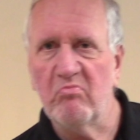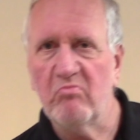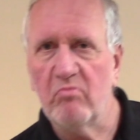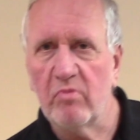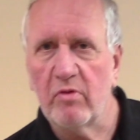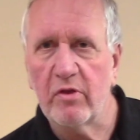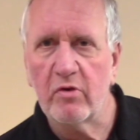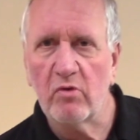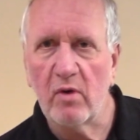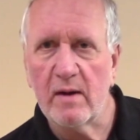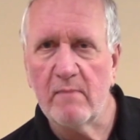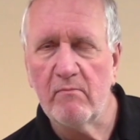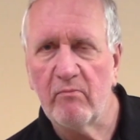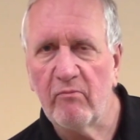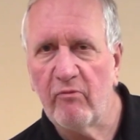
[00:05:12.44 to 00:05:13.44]

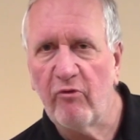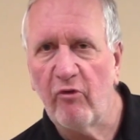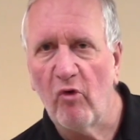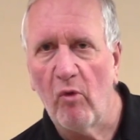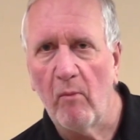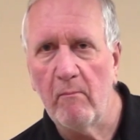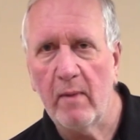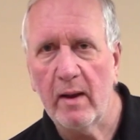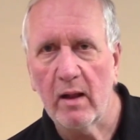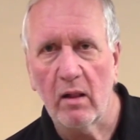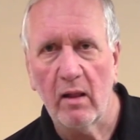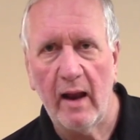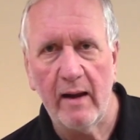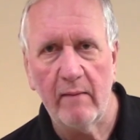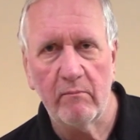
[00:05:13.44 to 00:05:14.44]

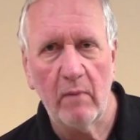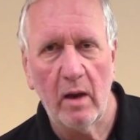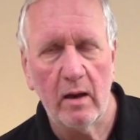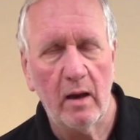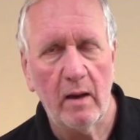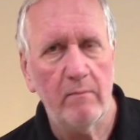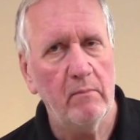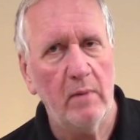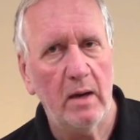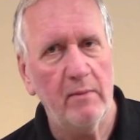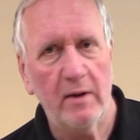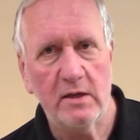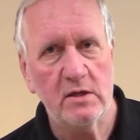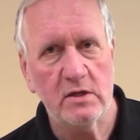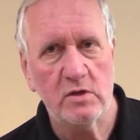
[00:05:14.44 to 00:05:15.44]
3-4
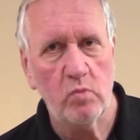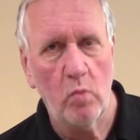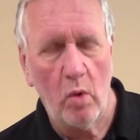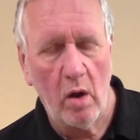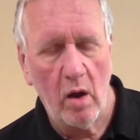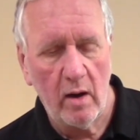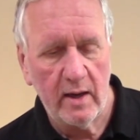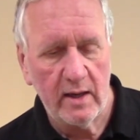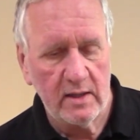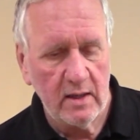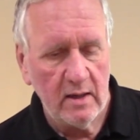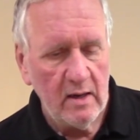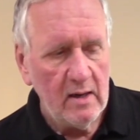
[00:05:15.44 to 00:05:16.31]
millimeters wide,